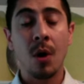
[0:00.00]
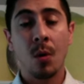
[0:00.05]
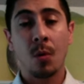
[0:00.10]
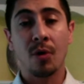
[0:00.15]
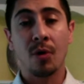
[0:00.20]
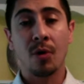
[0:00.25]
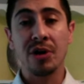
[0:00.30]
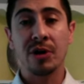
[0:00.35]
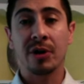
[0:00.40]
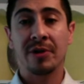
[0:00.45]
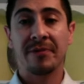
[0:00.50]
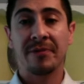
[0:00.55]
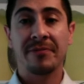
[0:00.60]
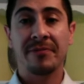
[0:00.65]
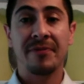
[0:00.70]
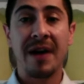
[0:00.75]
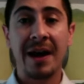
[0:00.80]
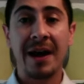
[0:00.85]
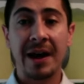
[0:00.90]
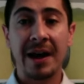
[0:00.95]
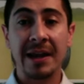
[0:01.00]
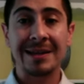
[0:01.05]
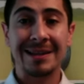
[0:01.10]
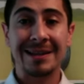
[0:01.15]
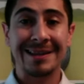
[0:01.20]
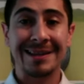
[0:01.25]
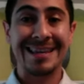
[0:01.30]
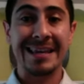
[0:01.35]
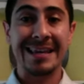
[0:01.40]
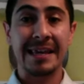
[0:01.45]
where you're going to find
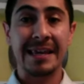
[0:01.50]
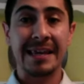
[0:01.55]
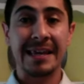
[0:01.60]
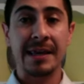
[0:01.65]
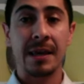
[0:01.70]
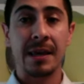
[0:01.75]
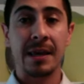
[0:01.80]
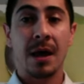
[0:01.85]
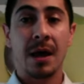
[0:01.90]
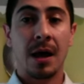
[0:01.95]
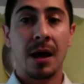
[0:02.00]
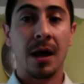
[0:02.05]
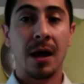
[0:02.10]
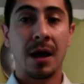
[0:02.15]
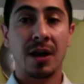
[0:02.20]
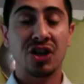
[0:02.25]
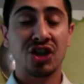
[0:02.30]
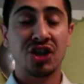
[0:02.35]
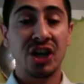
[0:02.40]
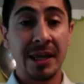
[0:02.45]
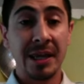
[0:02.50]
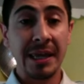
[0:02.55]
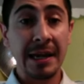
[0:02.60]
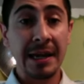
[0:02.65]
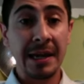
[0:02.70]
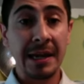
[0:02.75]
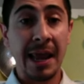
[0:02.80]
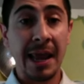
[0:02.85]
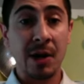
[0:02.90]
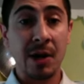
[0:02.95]
the
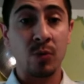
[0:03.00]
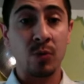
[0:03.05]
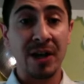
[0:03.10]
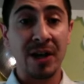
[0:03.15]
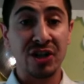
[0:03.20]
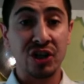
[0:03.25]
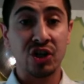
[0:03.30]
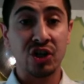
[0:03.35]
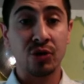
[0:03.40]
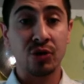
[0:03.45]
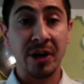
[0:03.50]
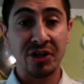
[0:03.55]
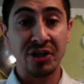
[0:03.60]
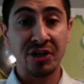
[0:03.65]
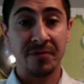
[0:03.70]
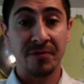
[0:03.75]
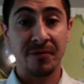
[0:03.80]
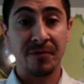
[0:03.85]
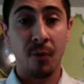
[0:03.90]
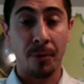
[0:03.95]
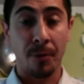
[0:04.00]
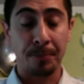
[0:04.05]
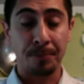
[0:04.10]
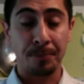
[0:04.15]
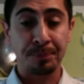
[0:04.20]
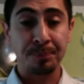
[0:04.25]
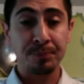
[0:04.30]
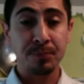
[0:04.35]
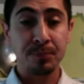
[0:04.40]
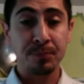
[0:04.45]
check-in and registration form.
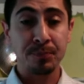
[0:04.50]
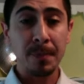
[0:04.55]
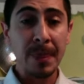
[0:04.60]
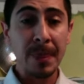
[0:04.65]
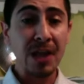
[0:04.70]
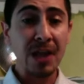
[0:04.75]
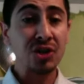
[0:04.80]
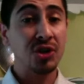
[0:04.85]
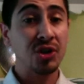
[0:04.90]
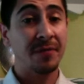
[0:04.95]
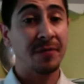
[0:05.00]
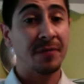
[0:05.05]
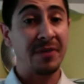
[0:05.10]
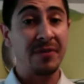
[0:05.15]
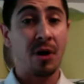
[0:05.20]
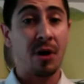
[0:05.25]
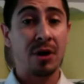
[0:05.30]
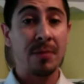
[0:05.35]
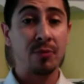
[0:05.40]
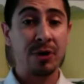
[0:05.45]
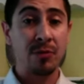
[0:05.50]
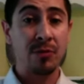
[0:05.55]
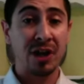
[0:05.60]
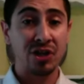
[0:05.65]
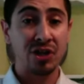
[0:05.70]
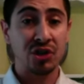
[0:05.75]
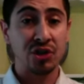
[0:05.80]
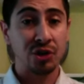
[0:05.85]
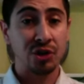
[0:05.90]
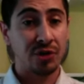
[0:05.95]
So if you've already
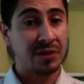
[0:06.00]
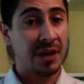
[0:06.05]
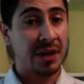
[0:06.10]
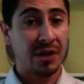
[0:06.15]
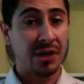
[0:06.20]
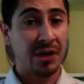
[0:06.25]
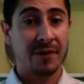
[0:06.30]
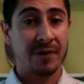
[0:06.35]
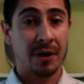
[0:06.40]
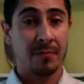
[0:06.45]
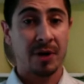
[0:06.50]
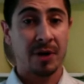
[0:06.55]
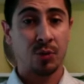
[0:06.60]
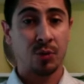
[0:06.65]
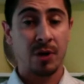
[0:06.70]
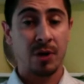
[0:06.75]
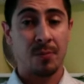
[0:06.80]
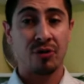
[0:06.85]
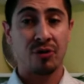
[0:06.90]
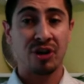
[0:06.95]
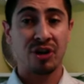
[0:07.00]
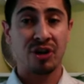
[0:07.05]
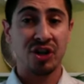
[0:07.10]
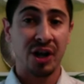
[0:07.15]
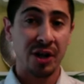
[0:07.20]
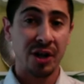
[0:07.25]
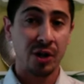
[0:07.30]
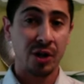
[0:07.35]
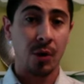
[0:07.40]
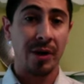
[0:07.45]
pre-registered, thank you very much. We
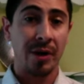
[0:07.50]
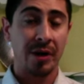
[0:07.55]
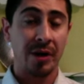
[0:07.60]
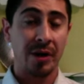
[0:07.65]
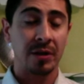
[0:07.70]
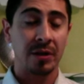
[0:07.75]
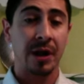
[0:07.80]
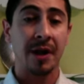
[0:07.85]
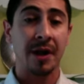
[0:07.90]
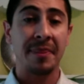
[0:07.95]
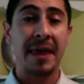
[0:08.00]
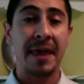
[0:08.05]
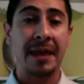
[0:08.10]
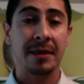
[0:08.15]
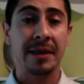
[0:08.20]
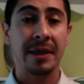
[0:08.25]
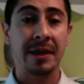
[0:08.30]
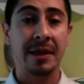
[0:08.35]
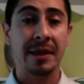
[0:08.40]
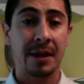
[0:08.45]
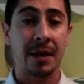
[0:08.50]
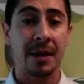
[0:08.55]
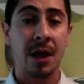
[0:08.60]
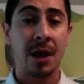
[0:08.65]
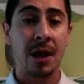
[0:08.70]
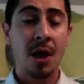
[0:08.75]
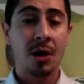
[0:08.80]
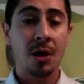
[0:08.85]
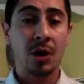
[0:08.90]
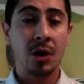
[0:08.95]
appreciate it. Go ahead and click on that link and
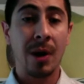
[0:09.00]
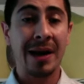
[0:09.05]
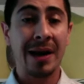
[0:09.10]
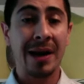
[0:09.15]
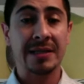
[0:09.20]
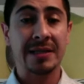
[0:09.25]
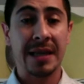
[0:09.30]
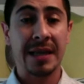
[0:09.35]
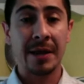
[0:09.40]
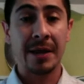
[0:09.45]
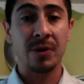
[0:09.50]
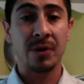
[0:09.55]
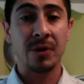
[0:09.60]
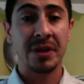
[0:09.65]
go ahead and sign in with